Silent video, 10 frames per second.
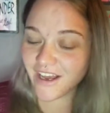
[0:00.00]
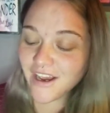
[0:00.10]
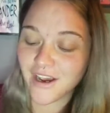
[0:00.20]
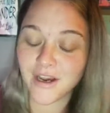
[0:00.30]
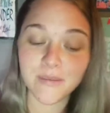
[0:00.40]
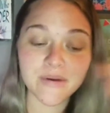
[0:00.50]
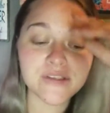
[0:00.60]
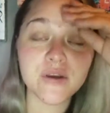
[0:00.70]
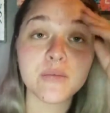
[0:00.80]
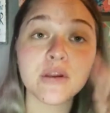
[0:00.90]

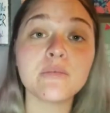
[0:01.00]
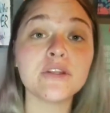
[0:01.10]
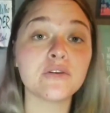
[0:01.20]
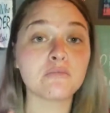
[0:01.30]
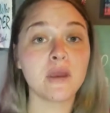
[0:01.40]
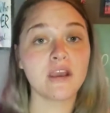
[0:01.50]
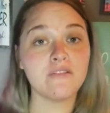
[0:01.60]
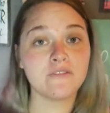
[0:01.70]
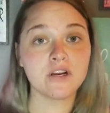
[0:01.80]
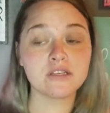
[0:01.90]
So I'm going to be doing
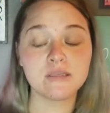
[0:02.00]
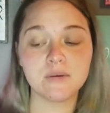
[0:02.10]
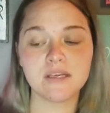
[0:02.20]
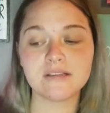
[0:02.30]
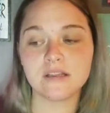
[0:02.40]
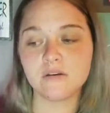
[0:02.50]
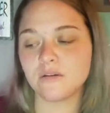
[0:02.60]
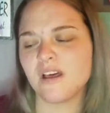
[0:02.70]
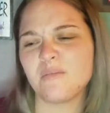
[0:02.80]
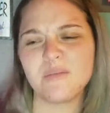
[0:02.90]
makeup first because I know a
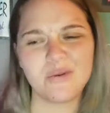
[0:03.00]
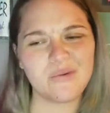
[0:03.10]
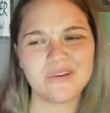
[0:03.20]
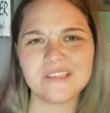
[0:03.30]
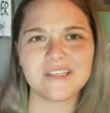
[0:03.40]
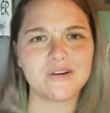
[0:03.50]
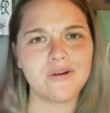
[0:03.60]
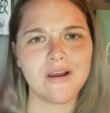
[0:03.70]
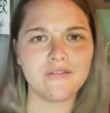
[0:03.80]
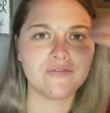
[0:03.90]
lot of people don't want to stick
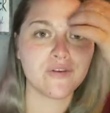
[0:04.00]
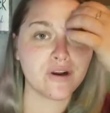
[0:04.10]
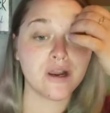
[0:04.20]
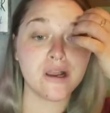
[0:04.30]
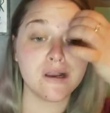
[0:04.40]
around for